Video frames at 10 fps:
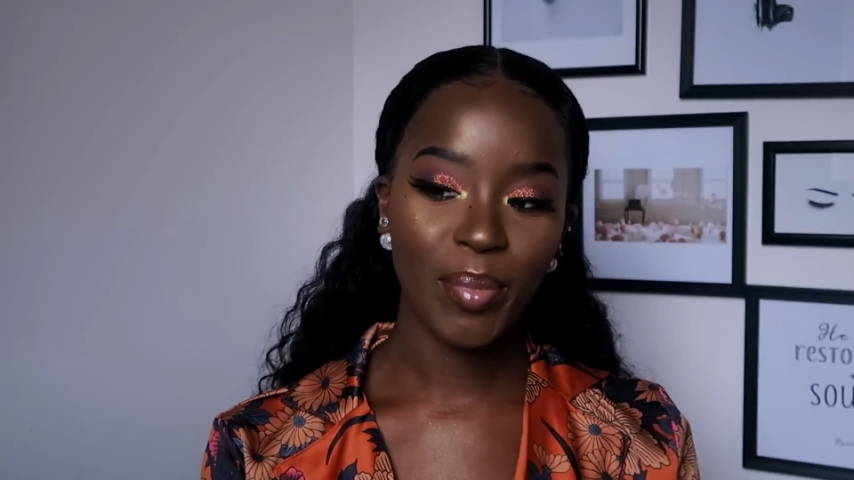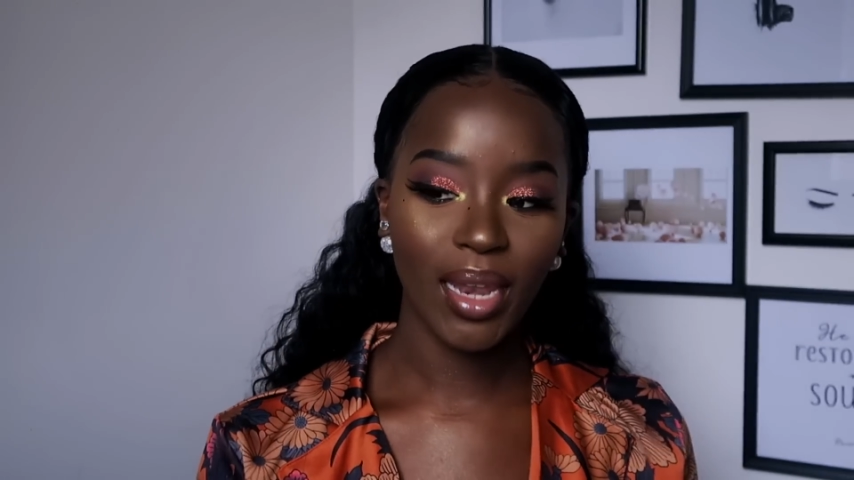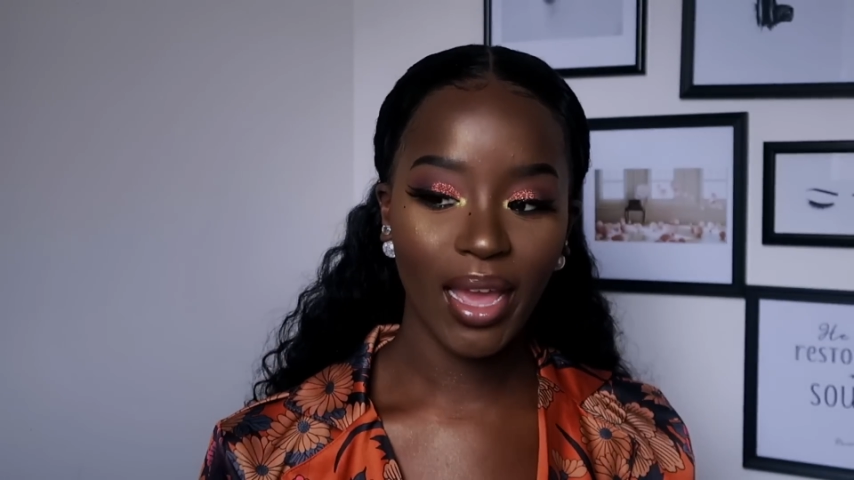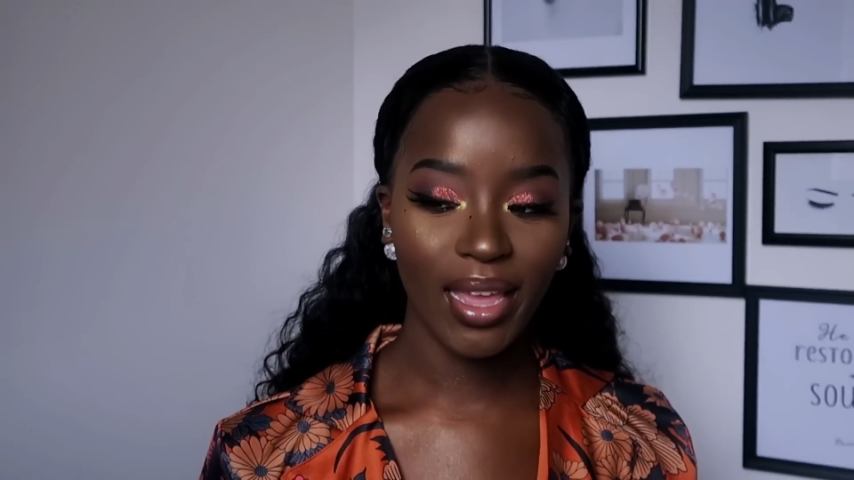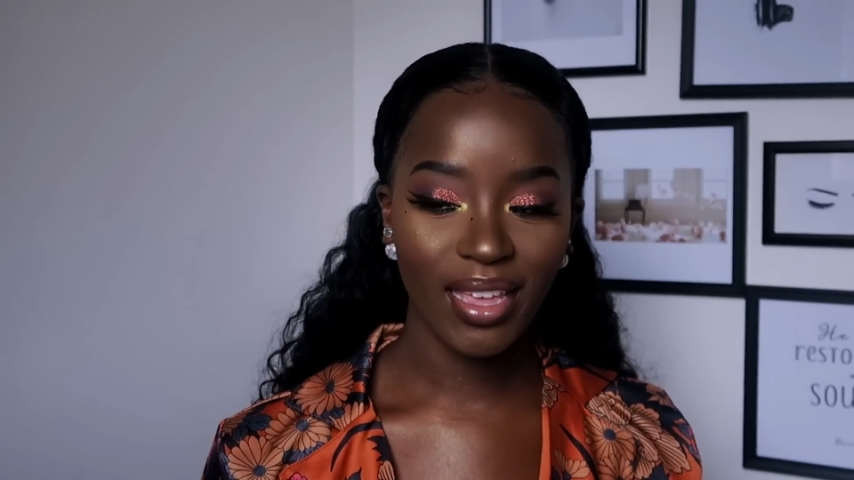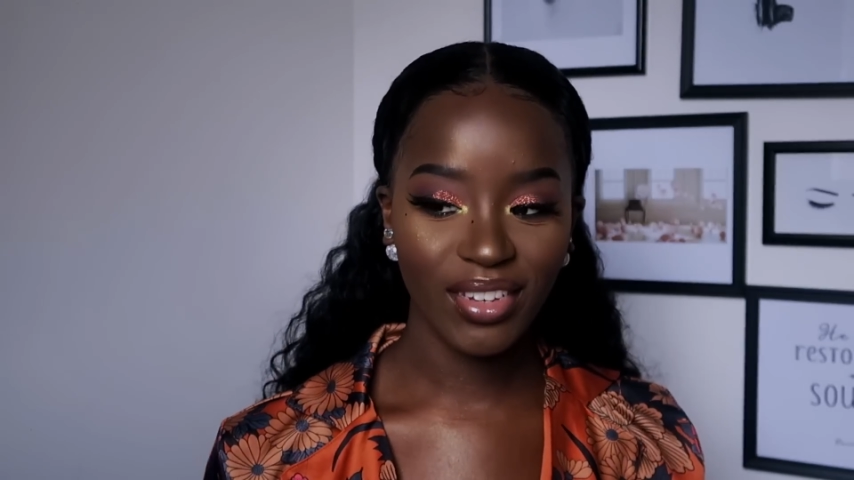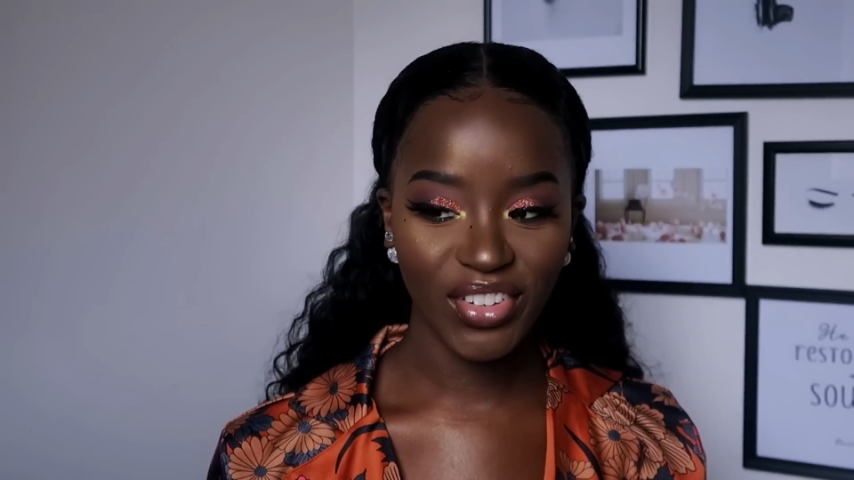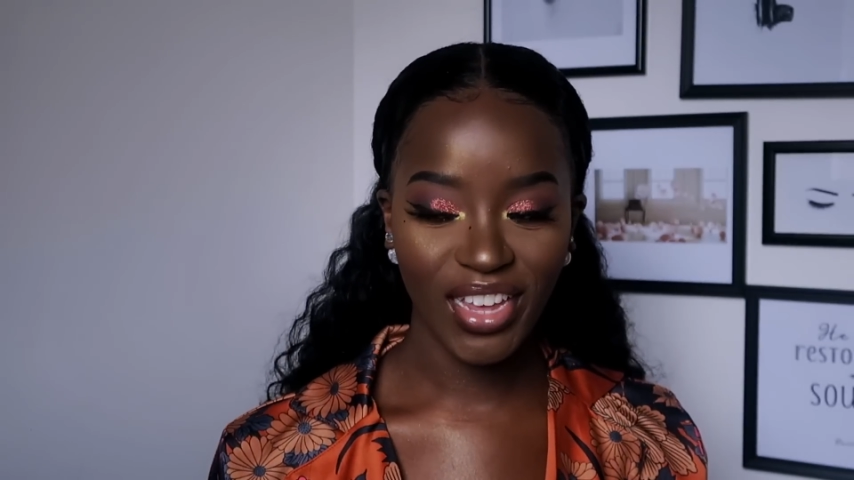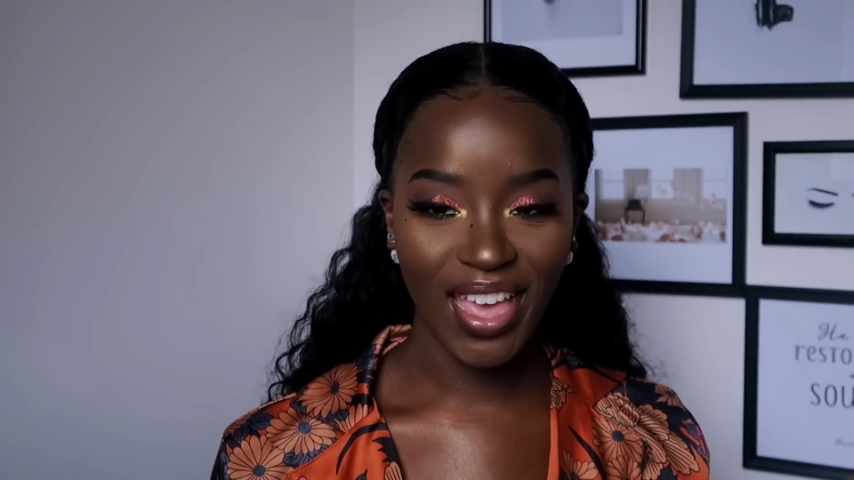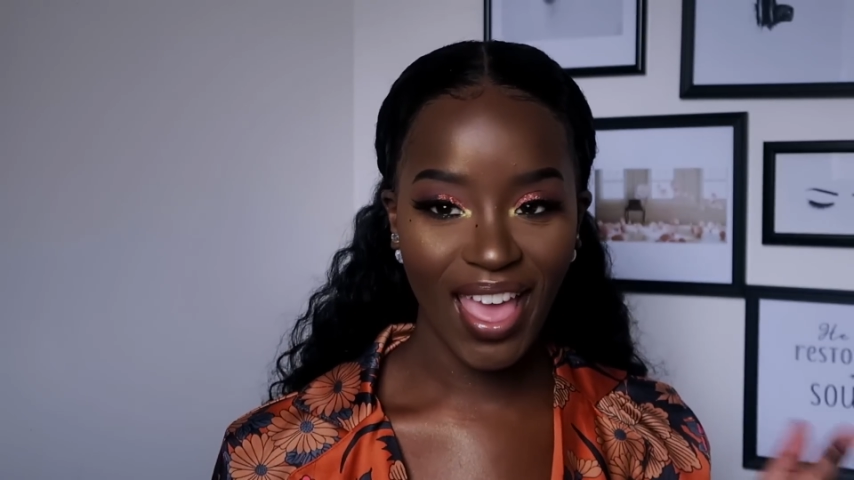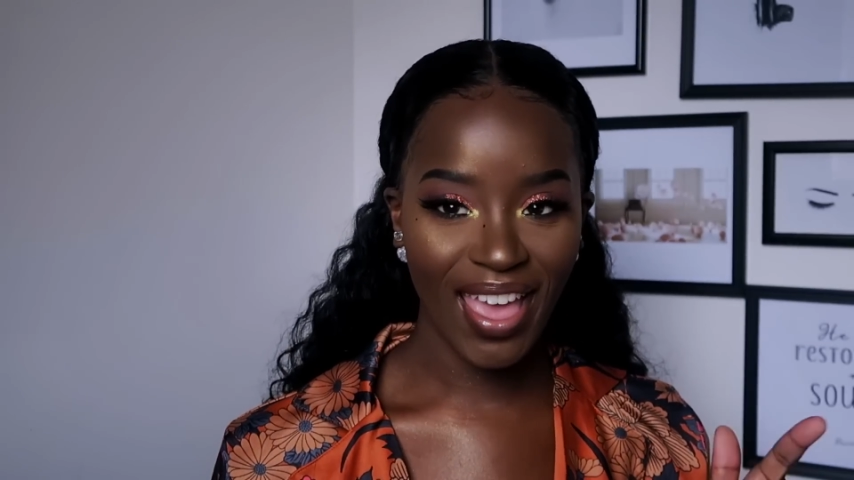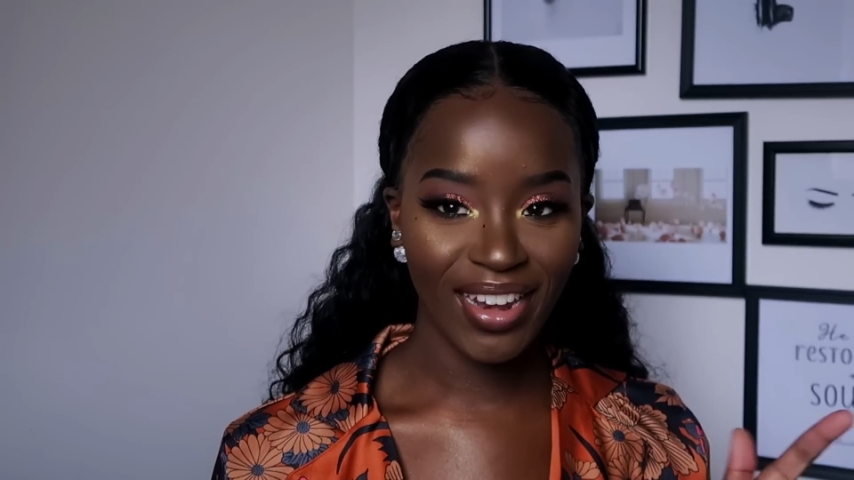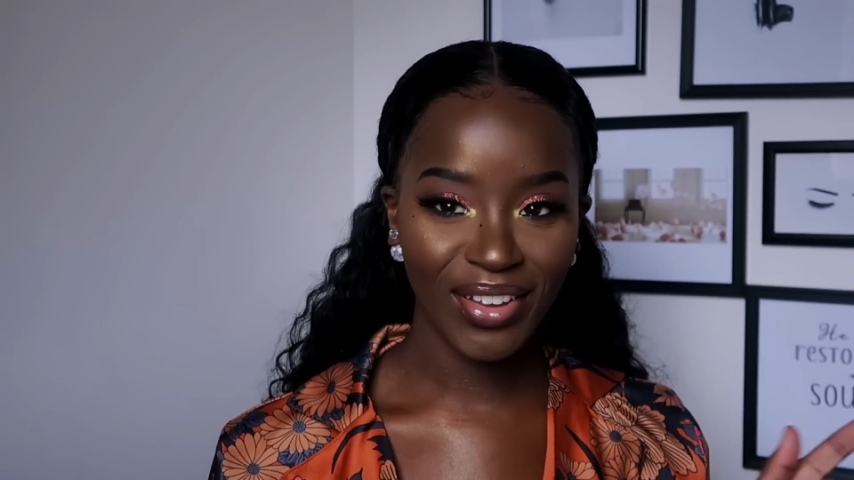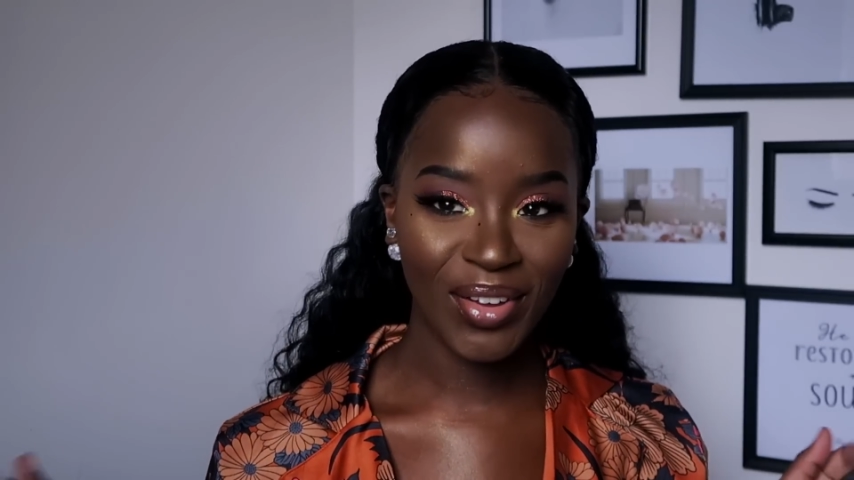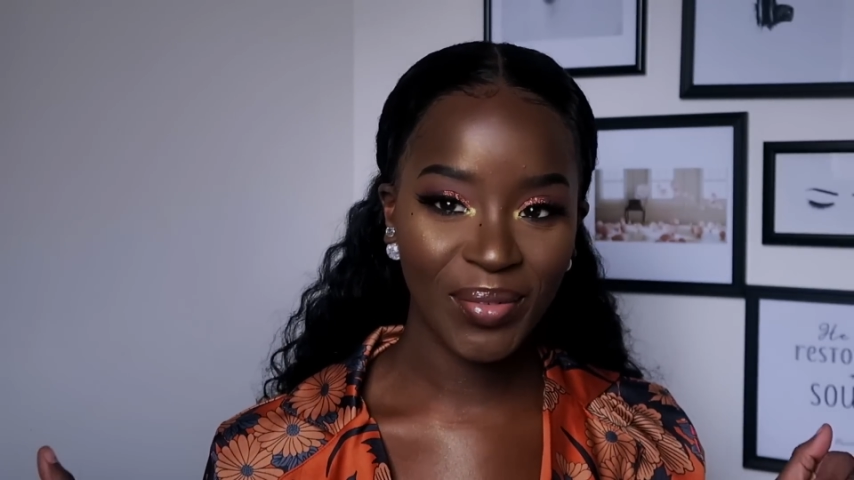like, share
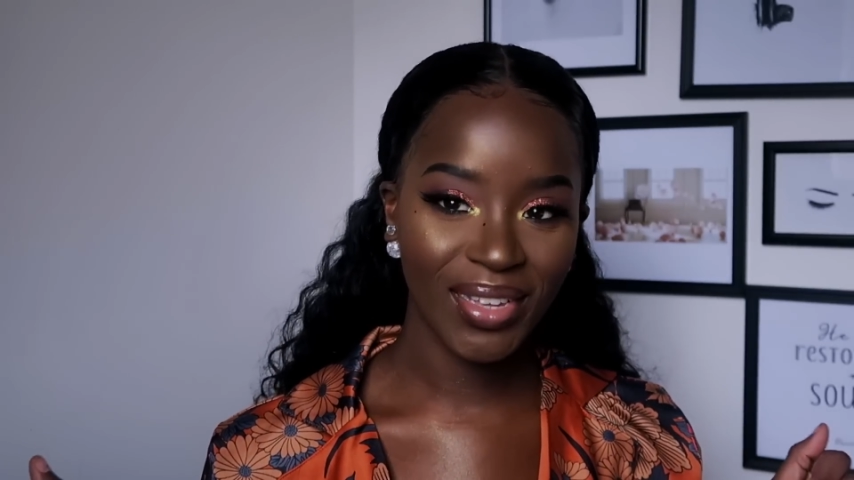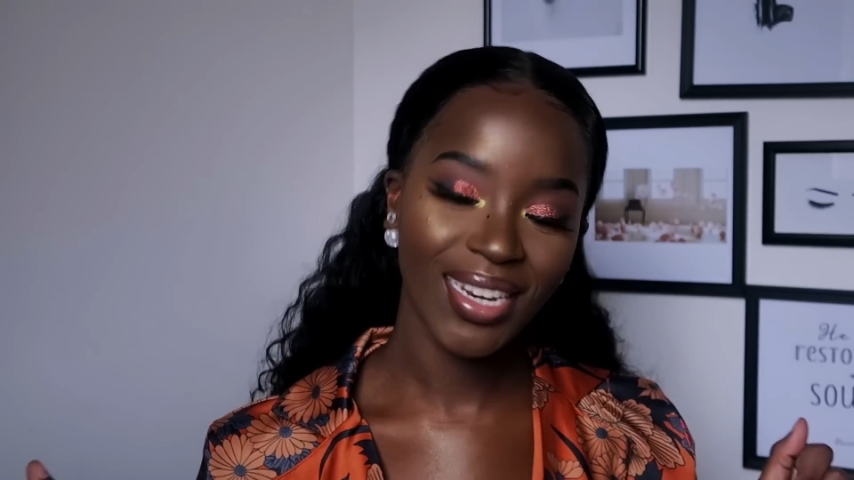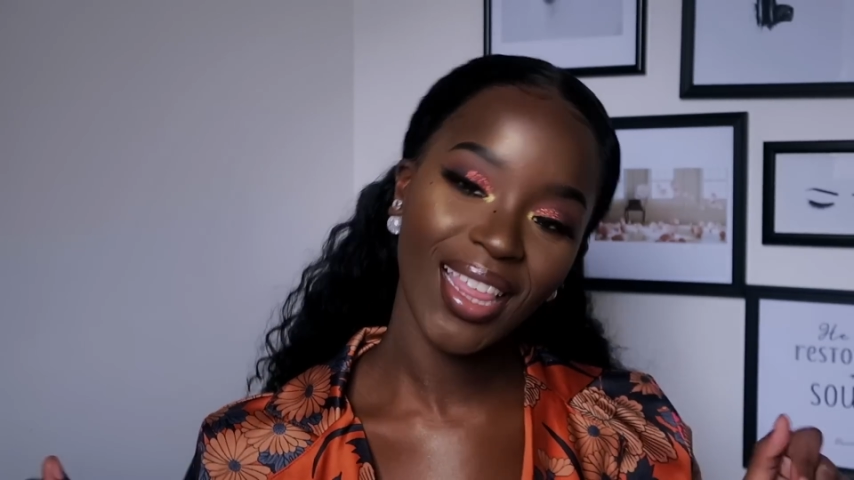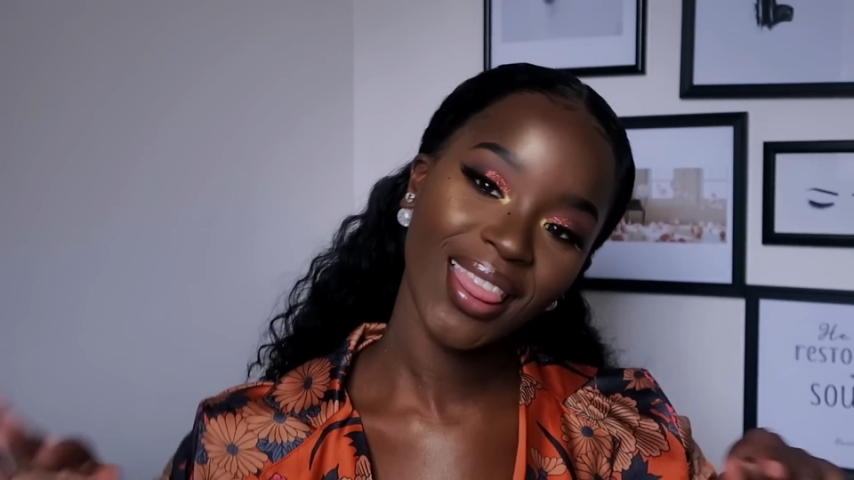and comment.